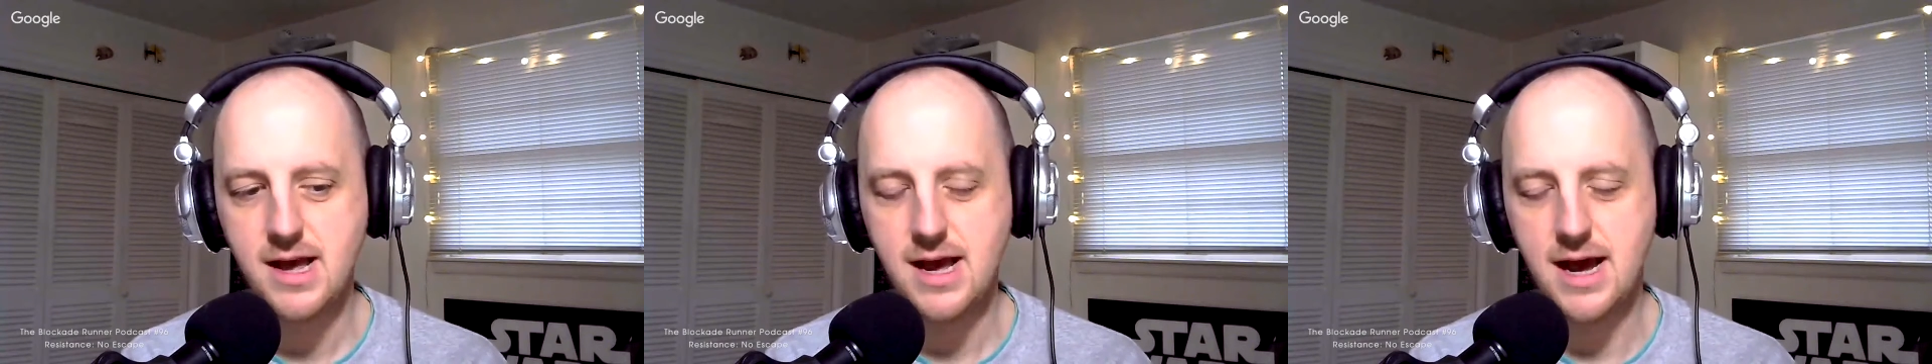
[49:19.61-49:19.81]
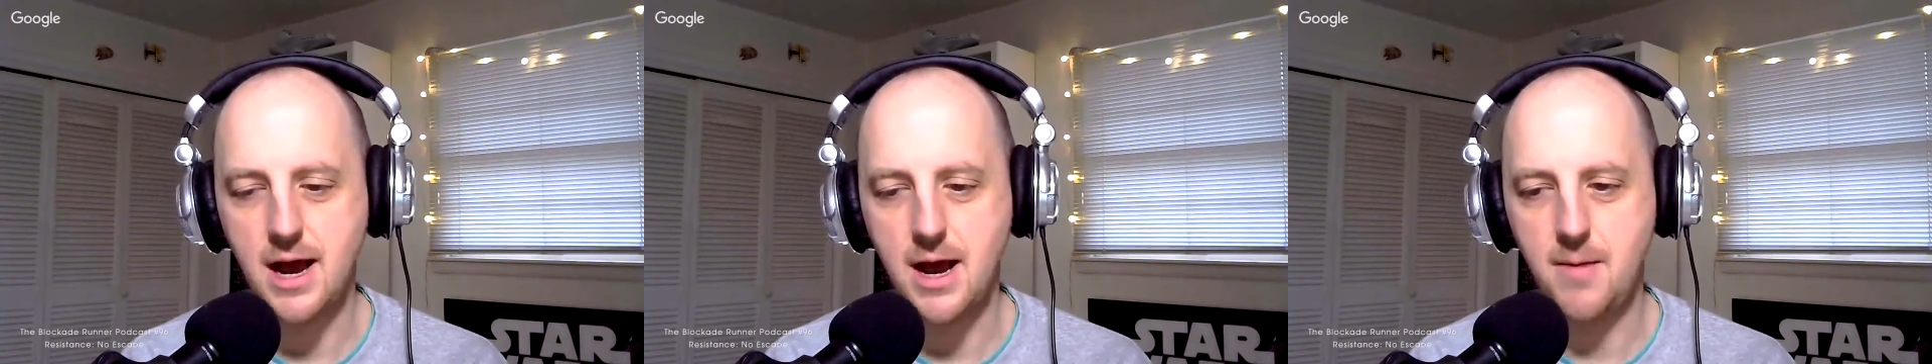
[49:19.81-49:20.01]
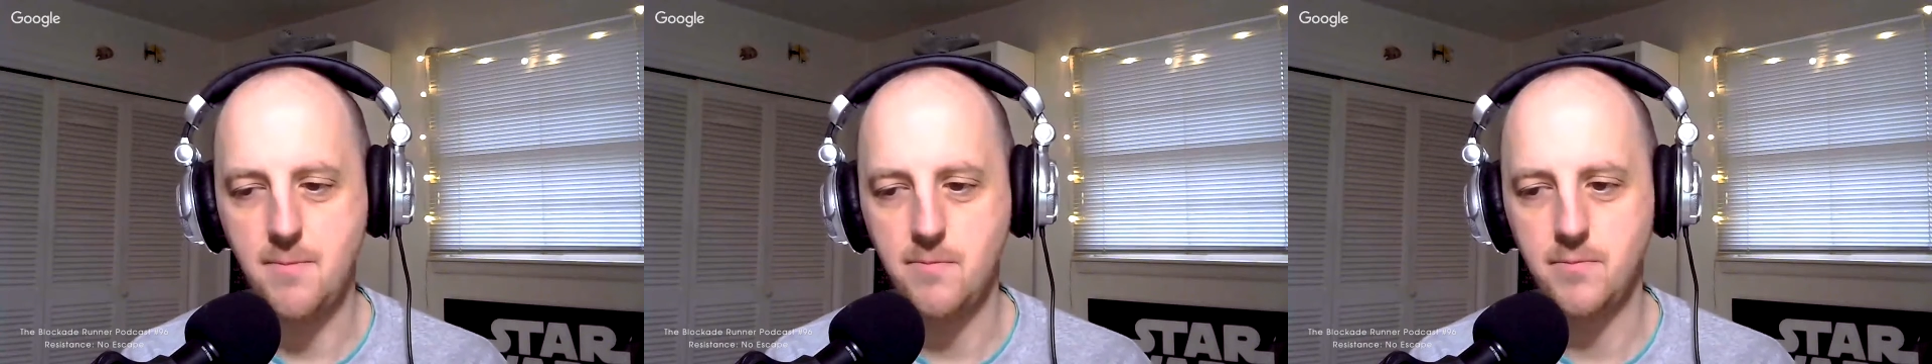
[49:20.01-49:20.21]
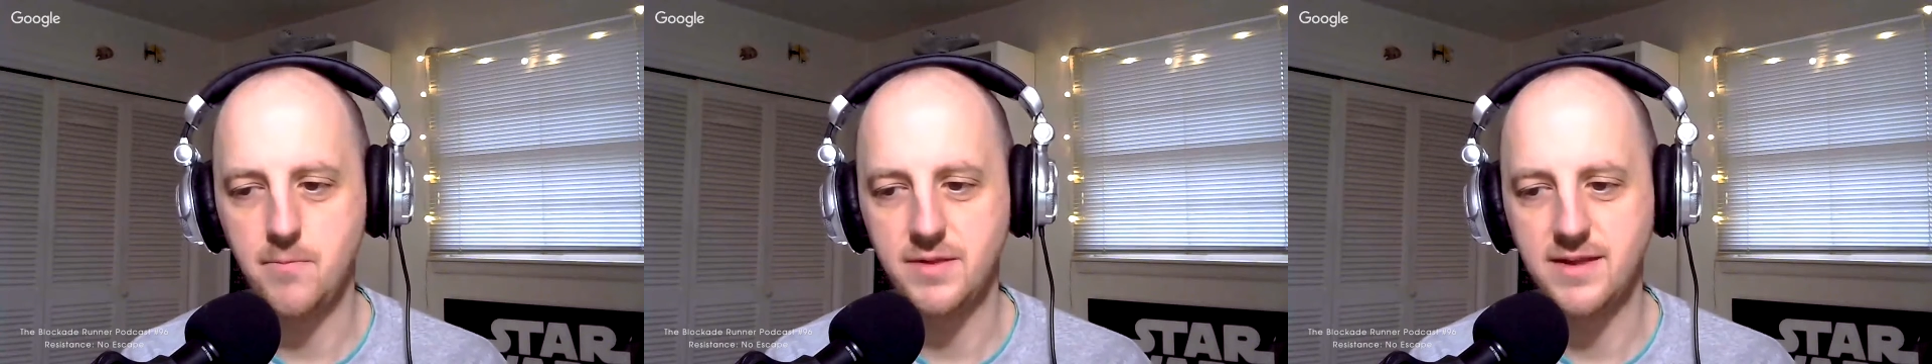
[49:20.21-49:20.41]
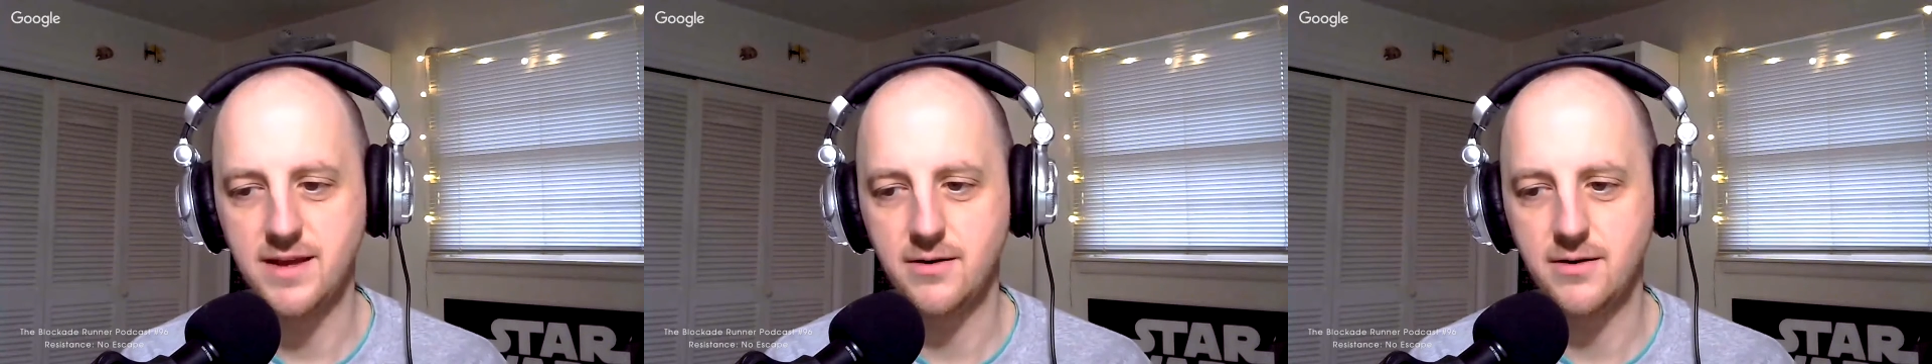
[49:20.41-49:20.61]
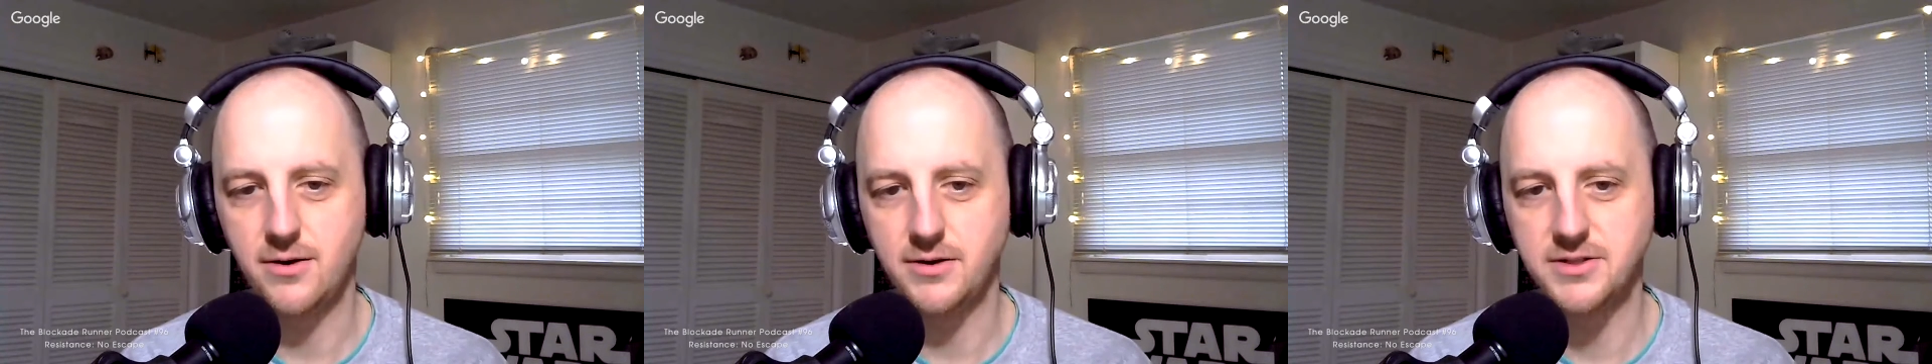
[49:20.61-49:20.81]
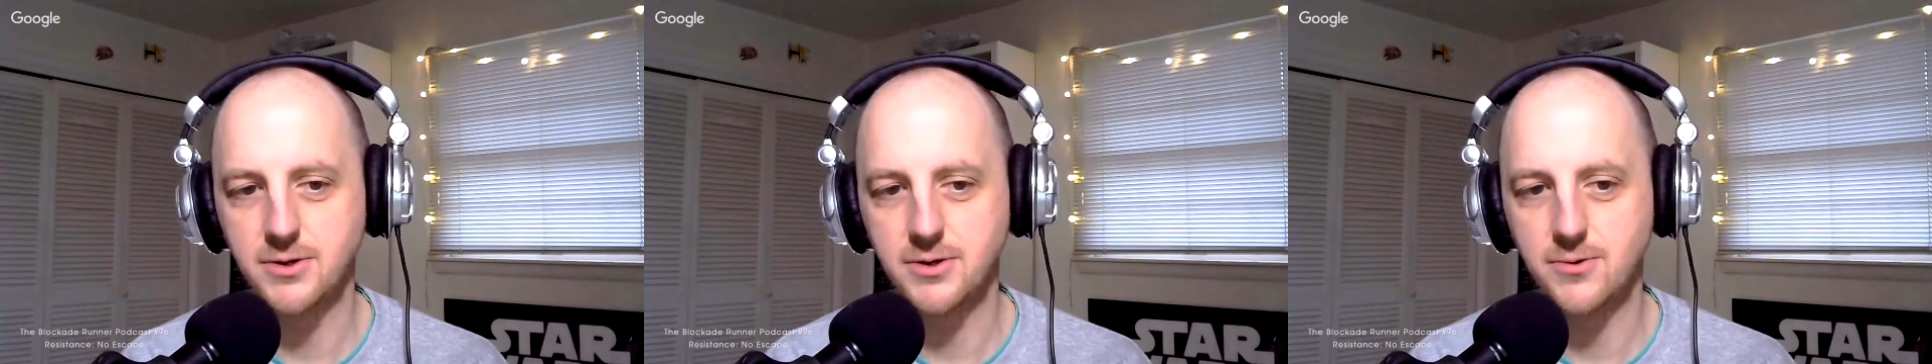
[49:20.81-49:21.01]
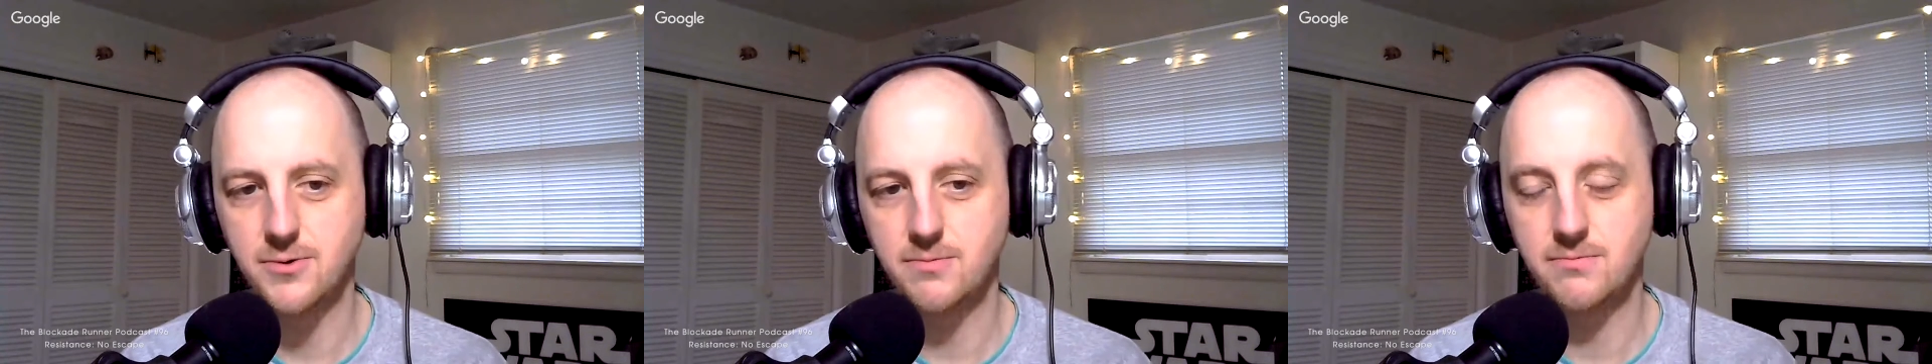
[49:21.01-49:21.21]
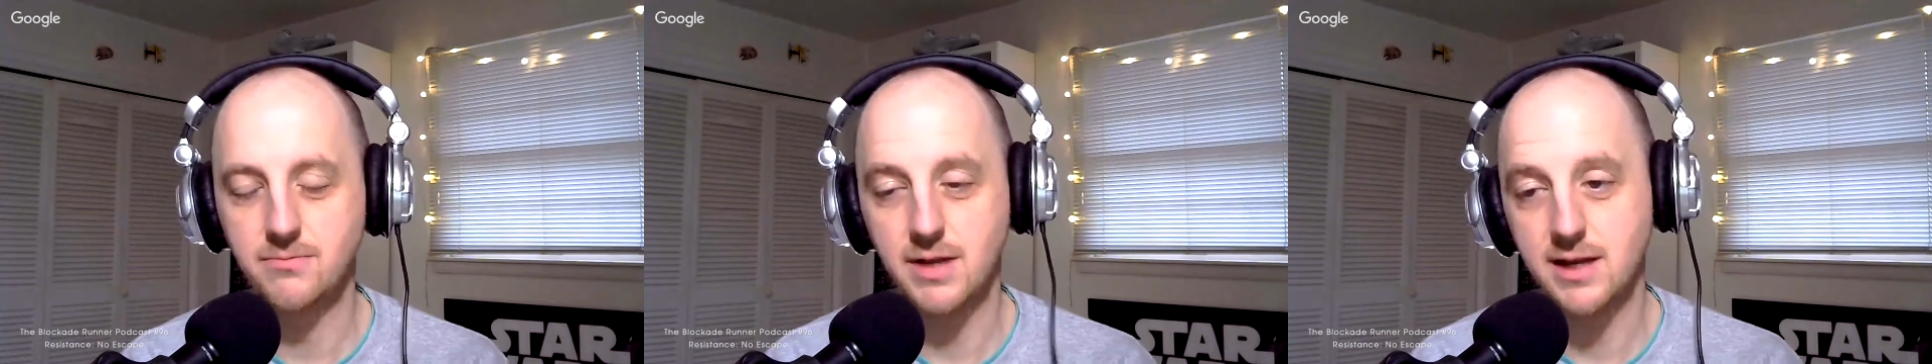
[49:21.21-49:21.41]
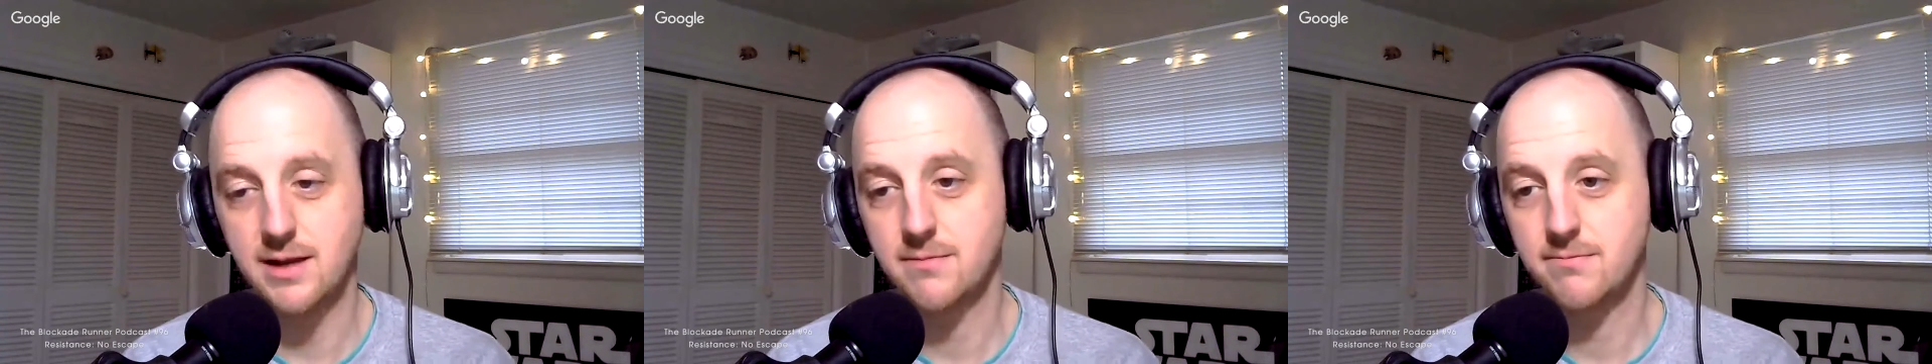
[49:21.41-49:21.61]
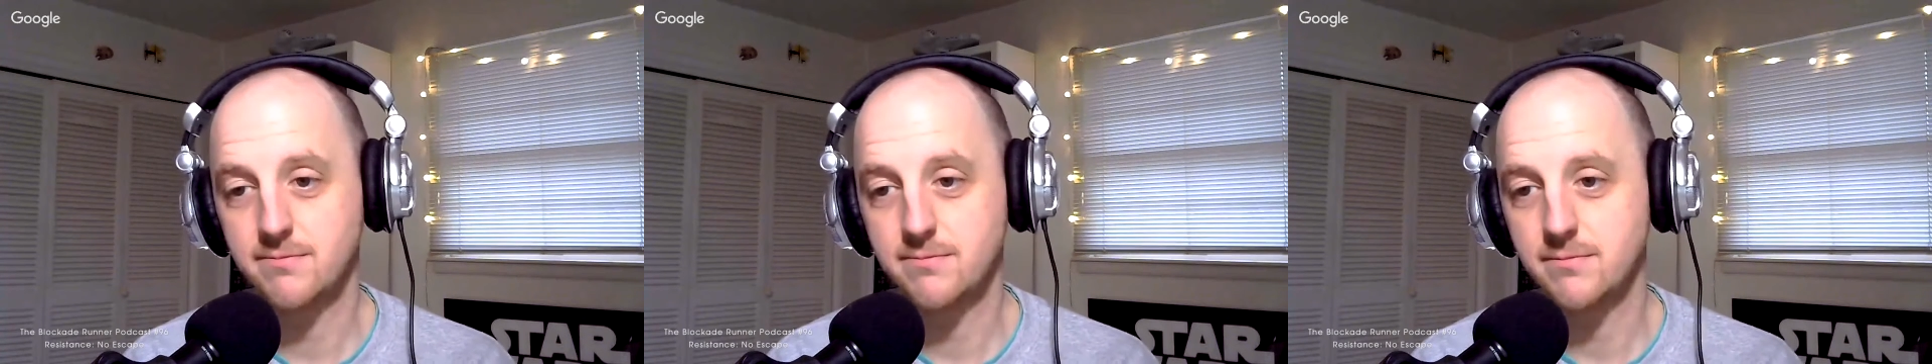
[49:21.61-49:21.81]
But then also, like,